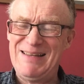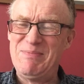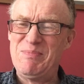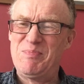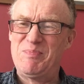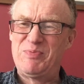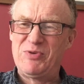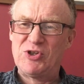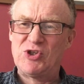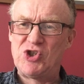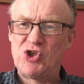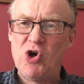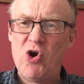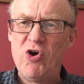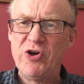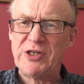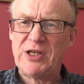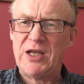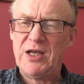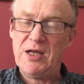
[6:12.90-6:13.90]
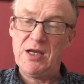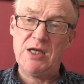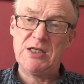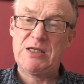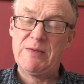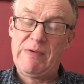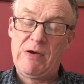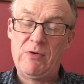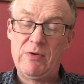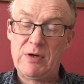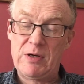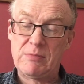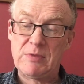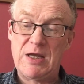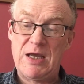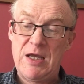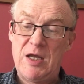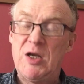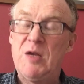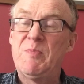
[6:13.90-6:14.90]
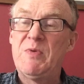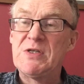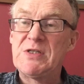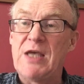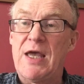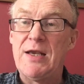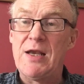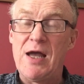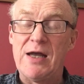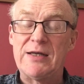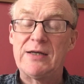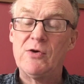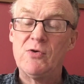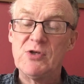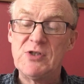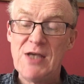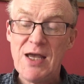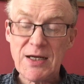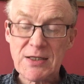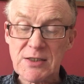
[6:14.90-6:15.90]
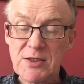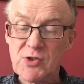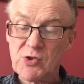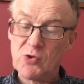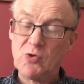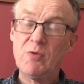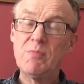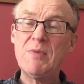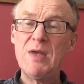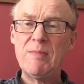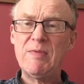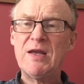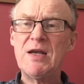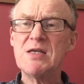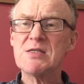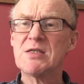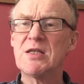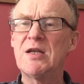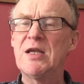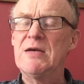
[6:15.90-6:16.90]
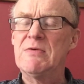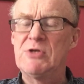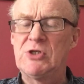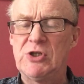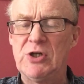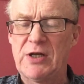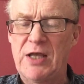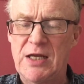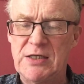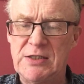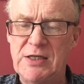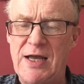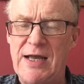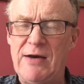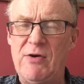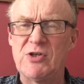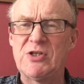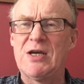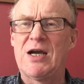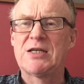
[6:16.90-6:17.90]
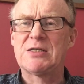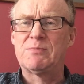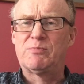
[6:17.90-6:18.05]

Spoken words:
but Geordie is about 80% Anglo-Saxon. So maybe it is the nearest you'll get to Anglo-Saxon.